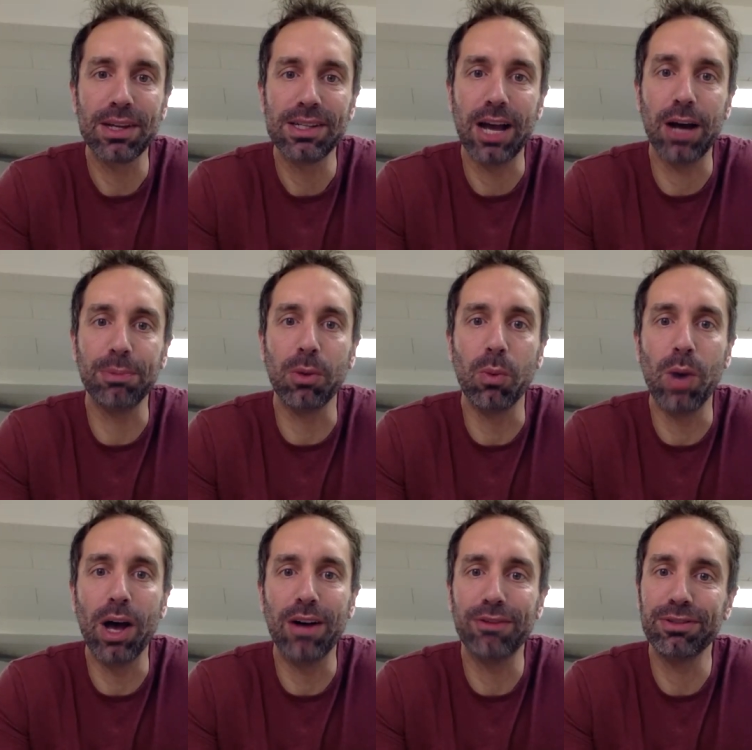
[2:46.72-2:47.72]
to help the
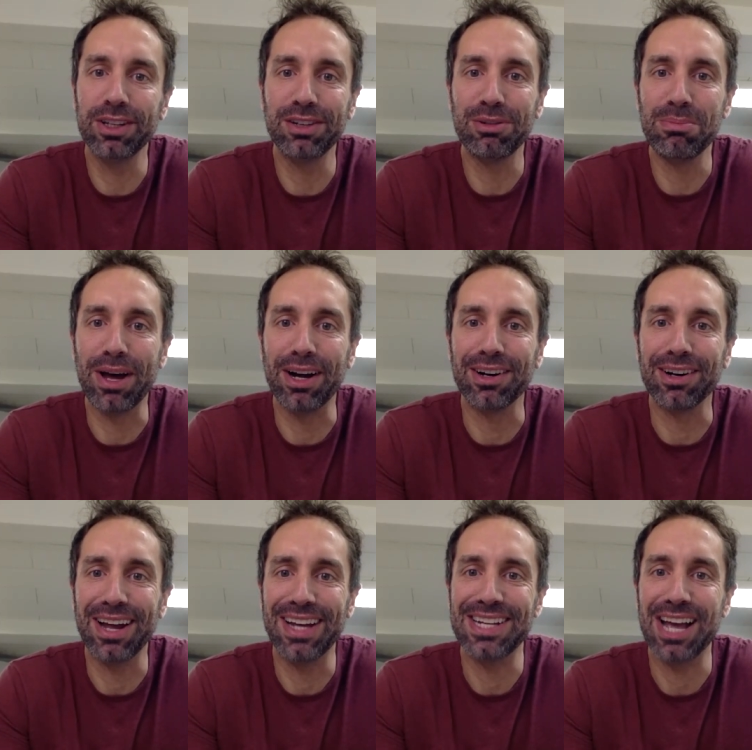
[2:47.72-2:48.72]
well feel even
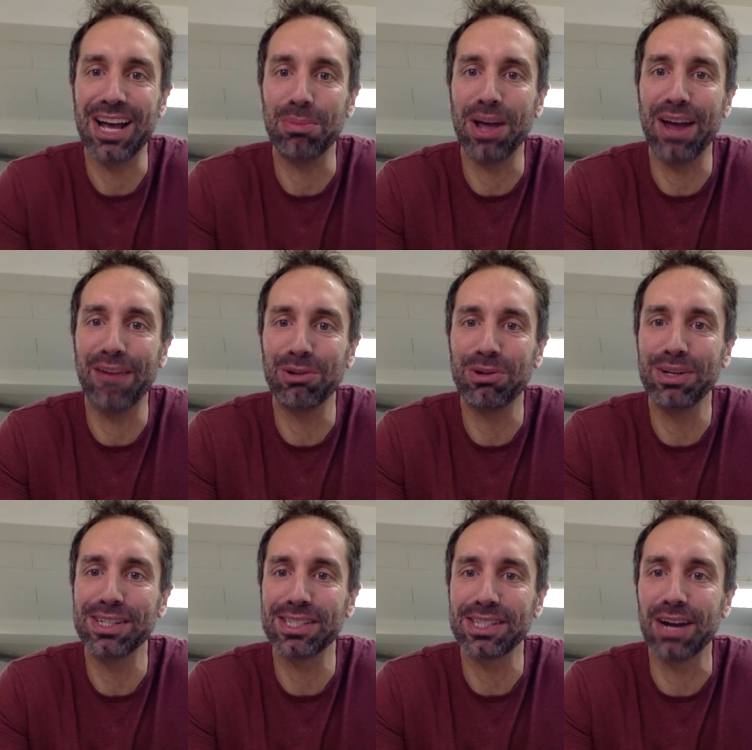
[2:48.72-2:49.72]
better, and to help everyone
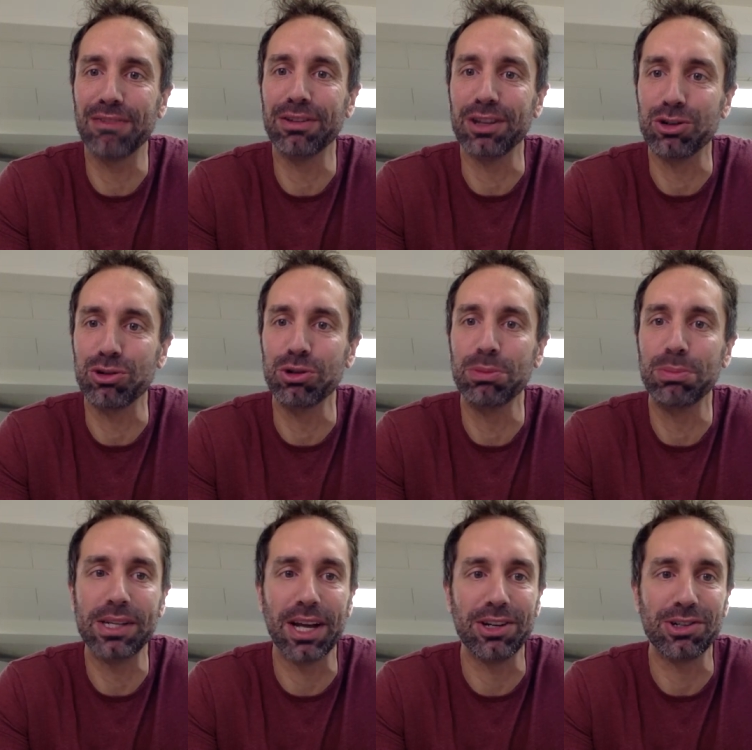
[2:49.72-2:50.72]
discover the true
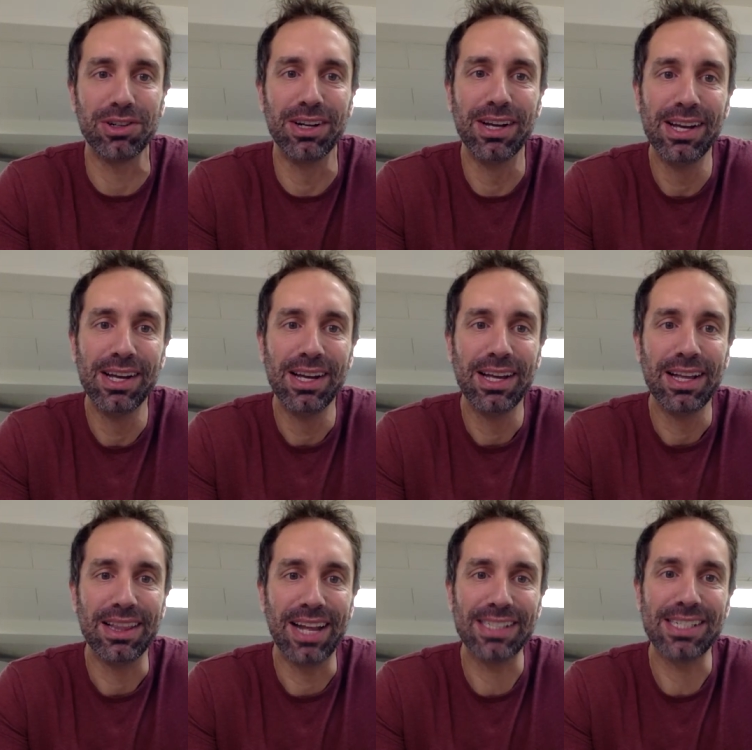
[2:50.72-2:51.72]
potential.
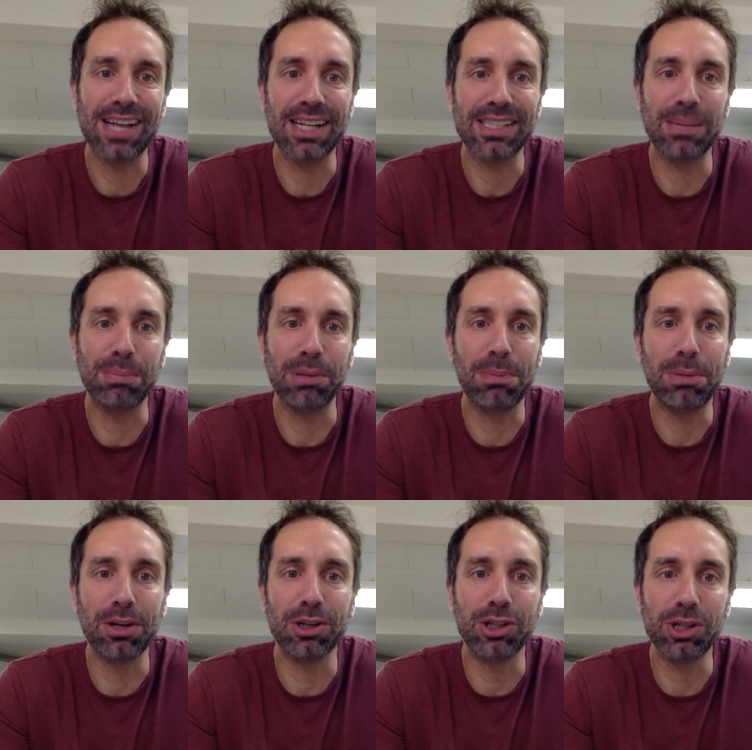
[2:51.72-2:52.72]
That's not simply
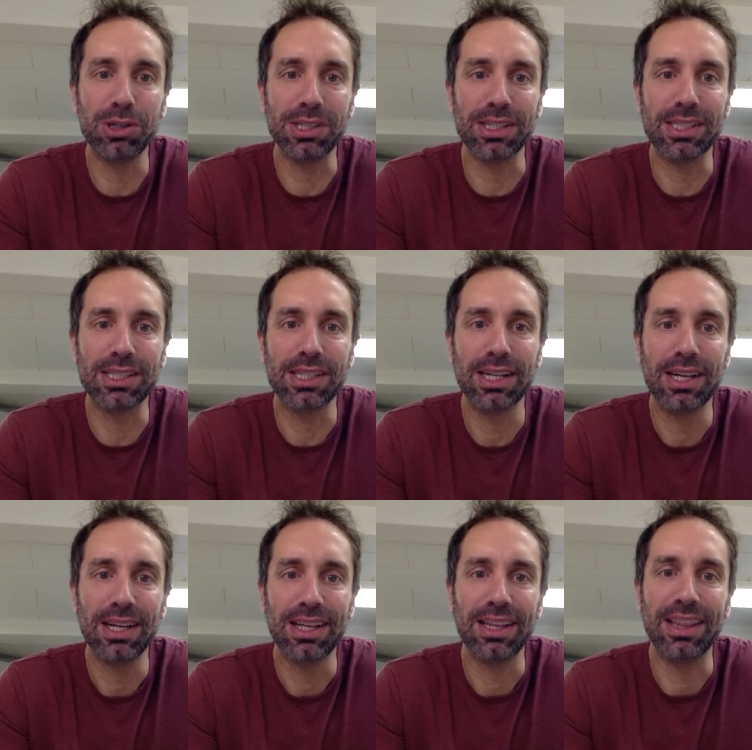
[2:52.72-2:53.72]
pure juices,
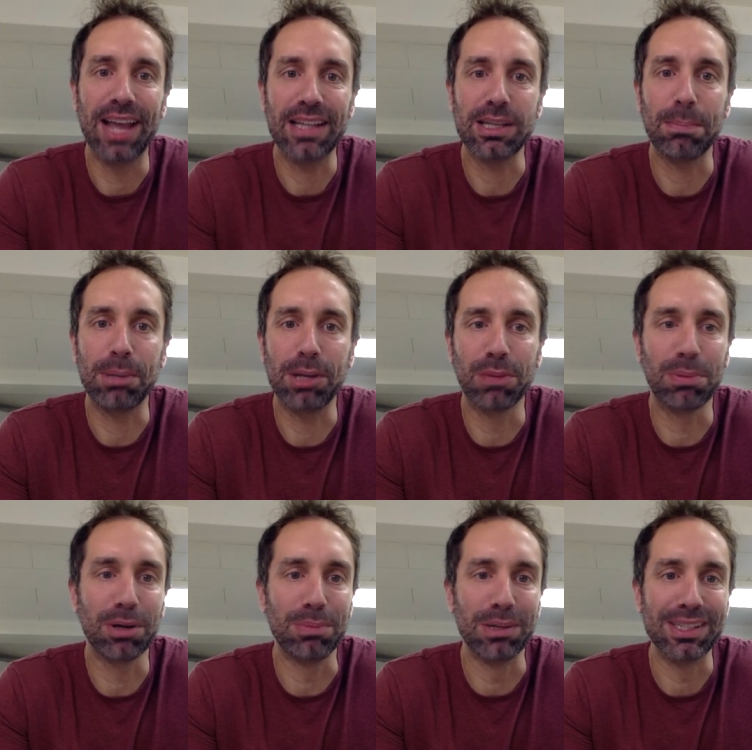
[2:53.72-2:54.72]
that's a pure
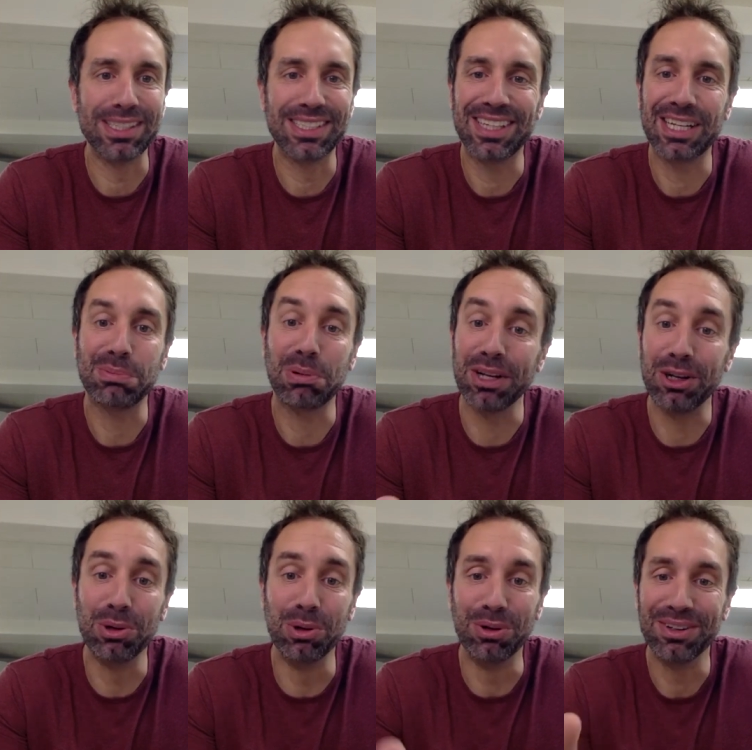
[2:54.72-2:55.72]
purpose. That's pretty
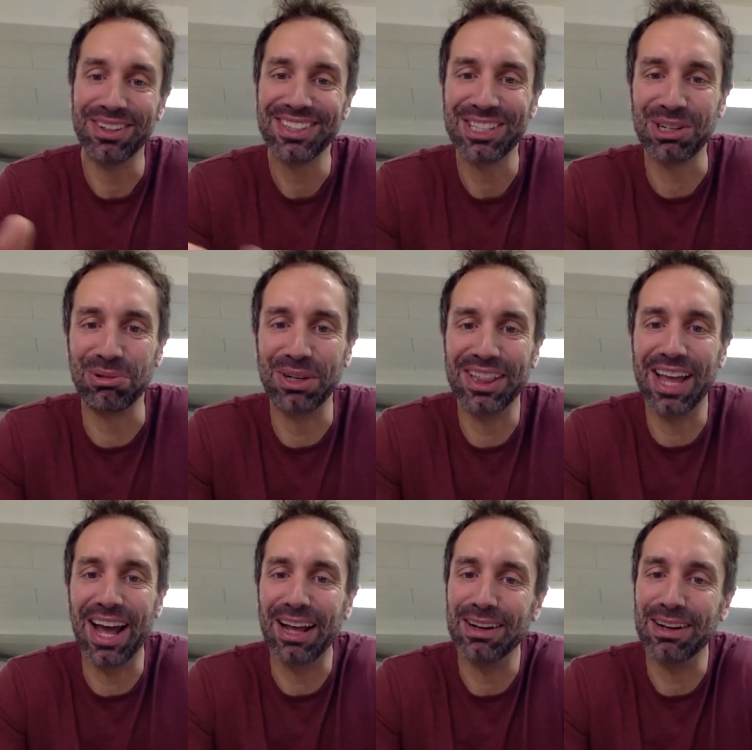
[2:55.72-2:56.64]
cool to read. Yeah.